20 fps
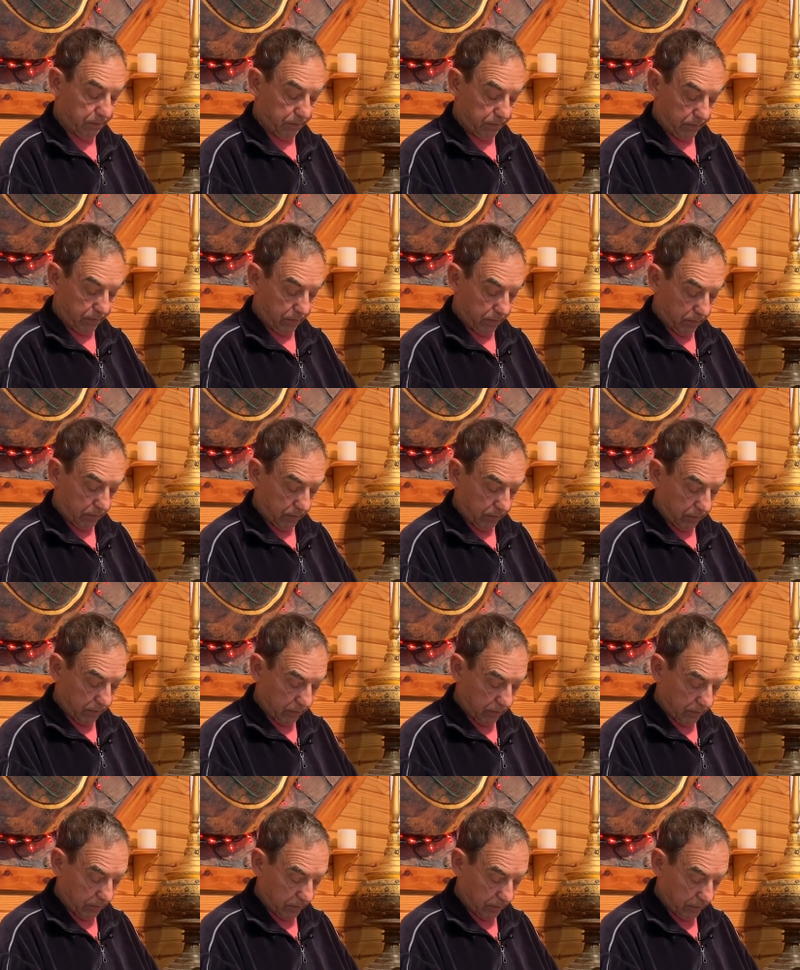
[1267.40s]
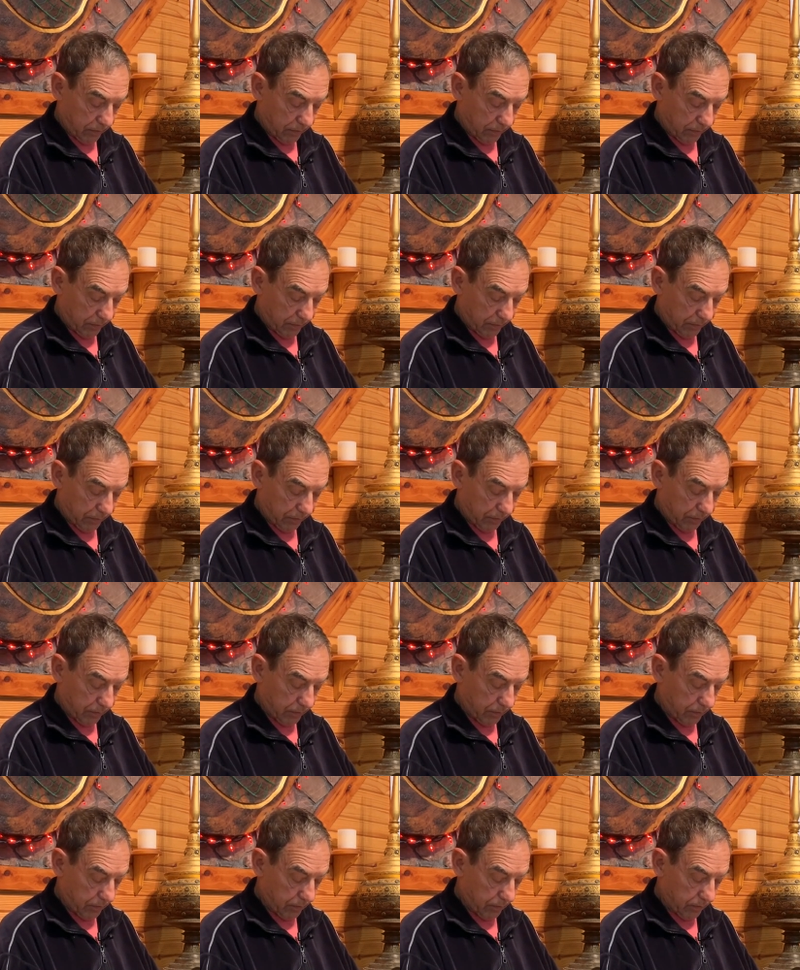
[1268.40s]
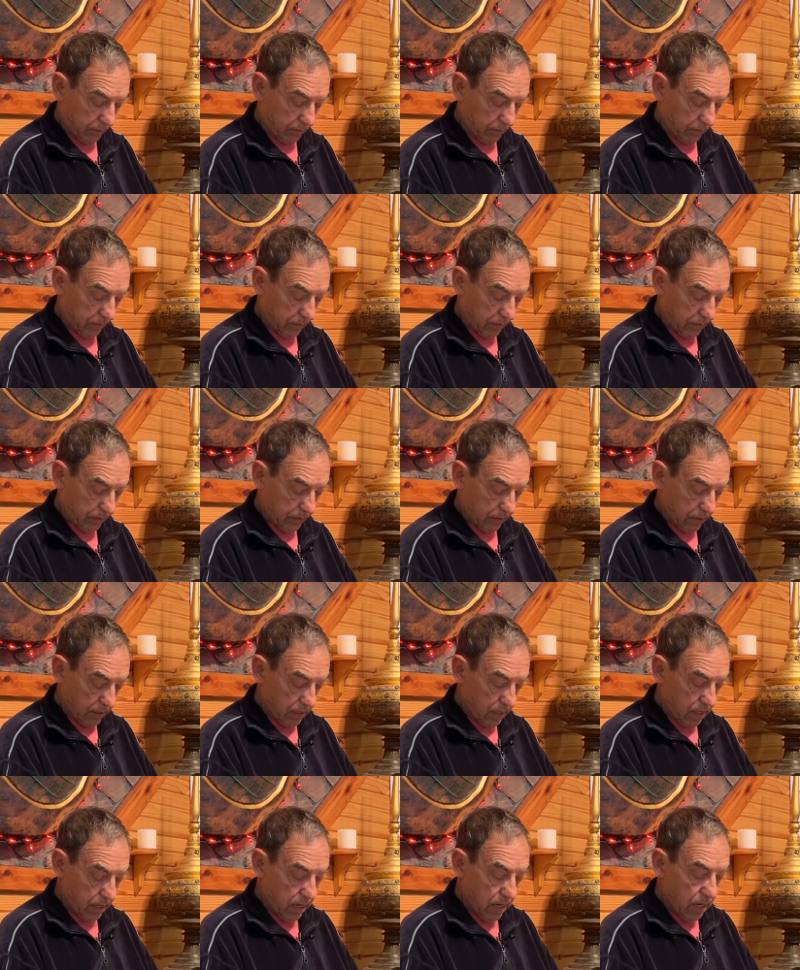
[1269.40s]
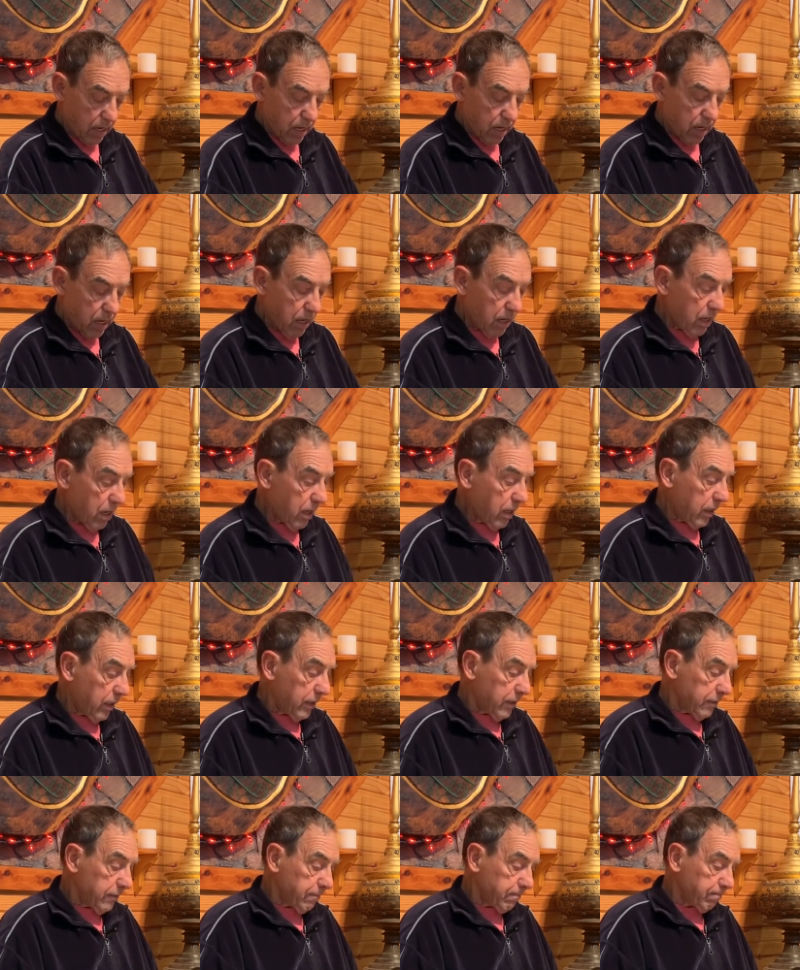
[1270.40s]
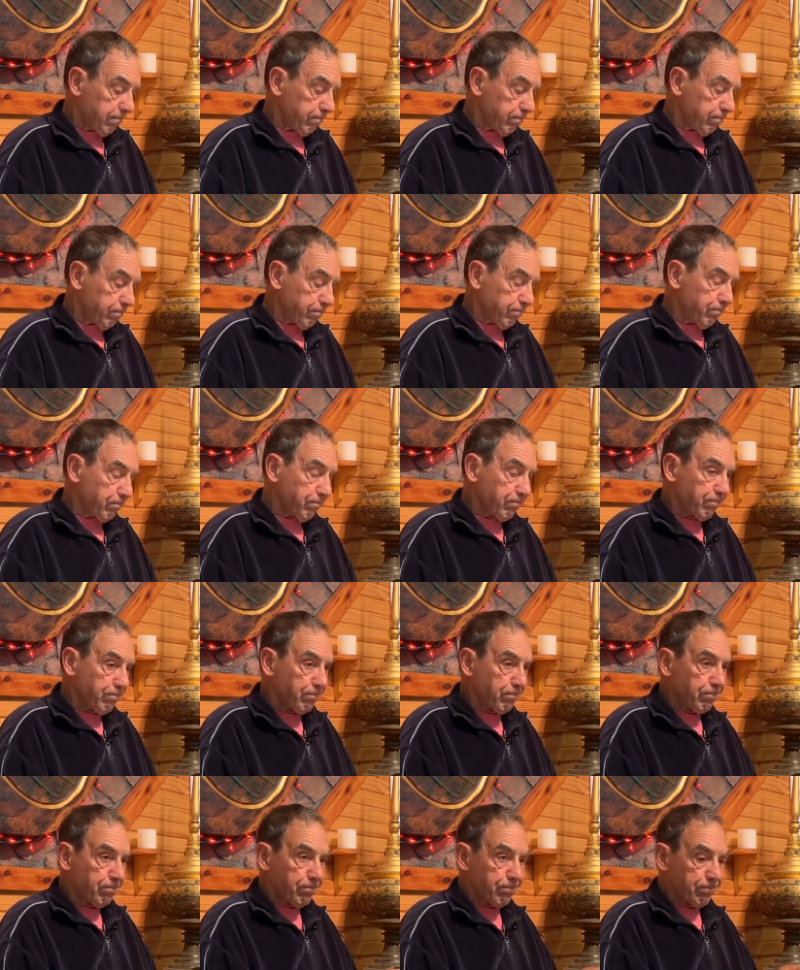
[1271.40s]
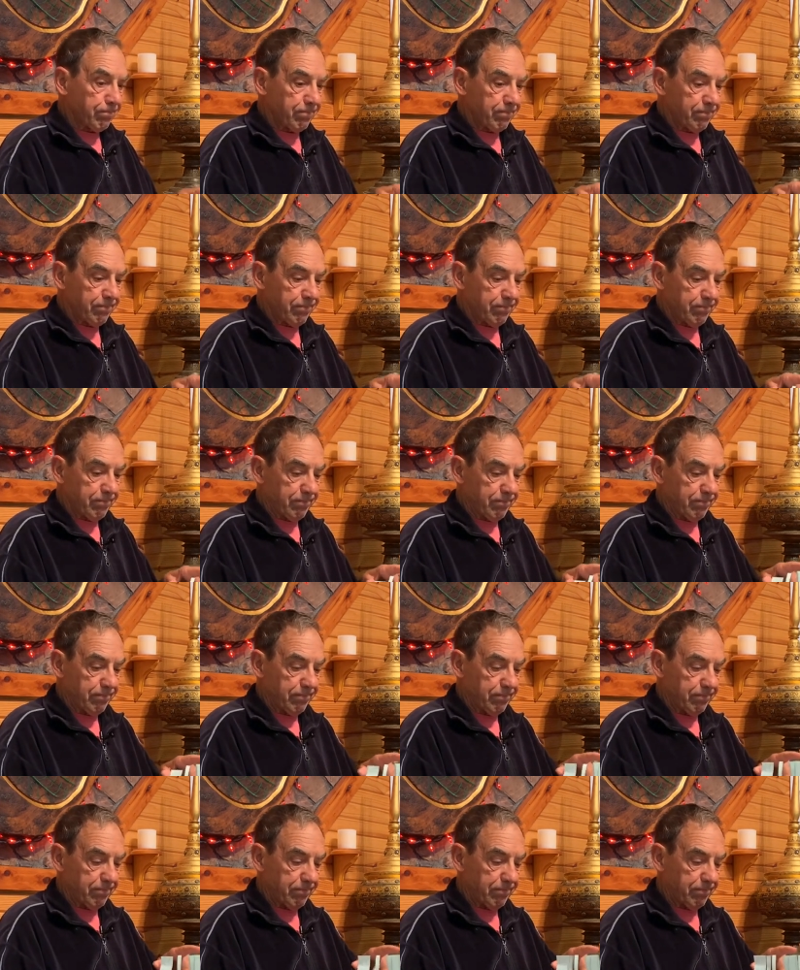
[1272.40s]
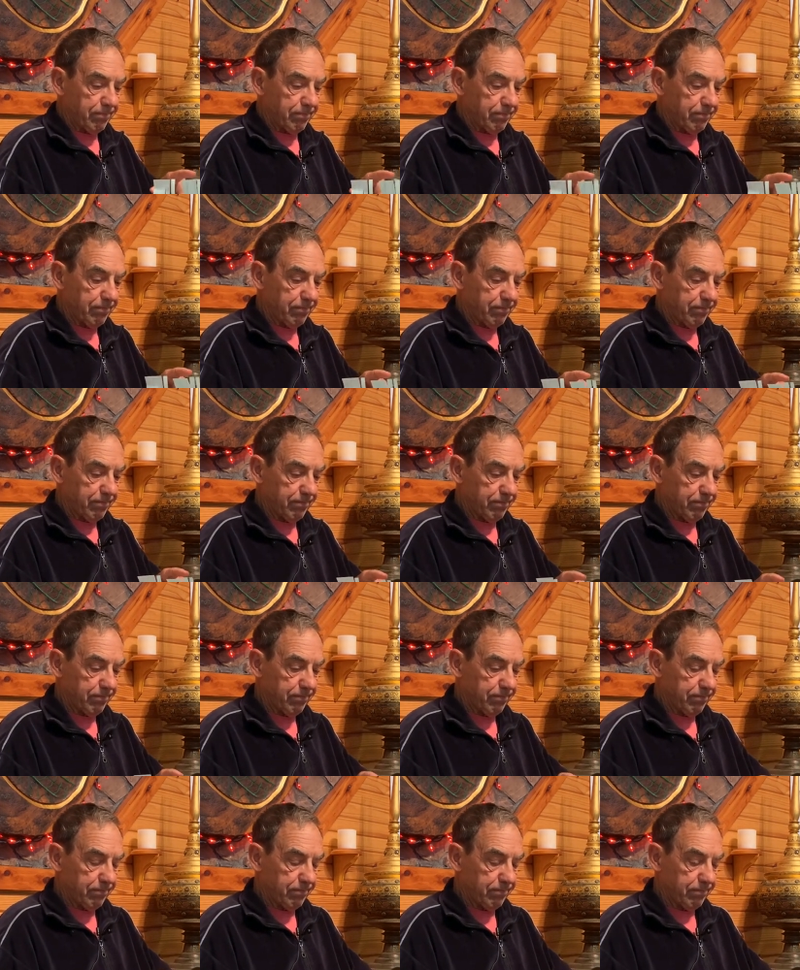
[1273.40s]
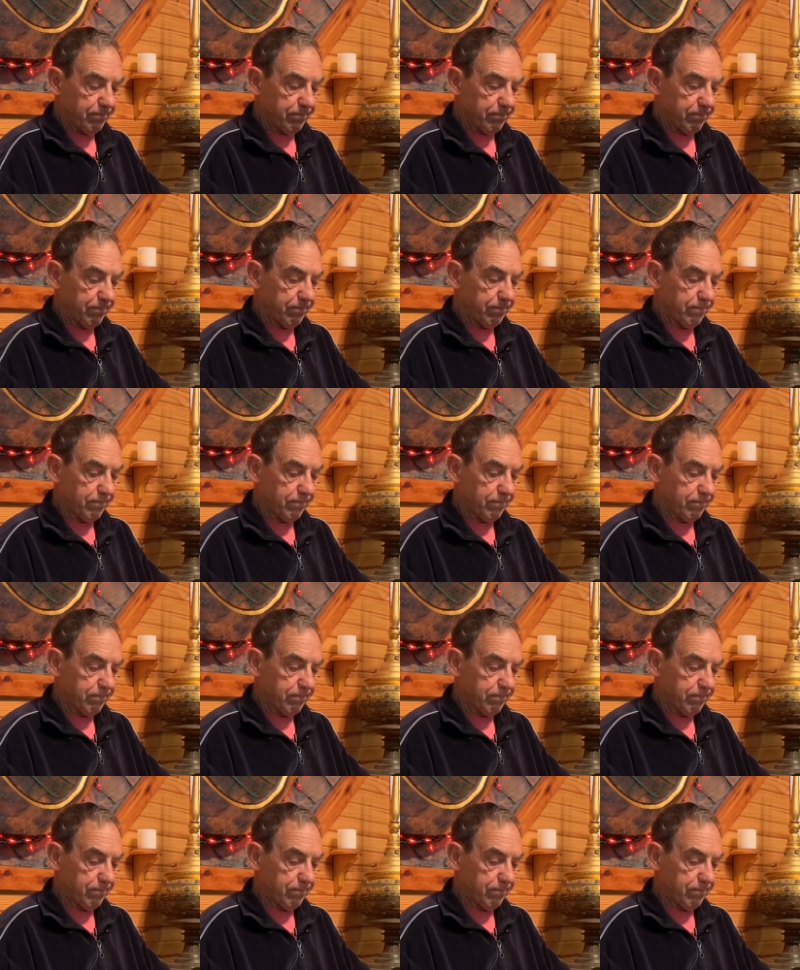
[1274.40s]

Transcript: Nothing is said.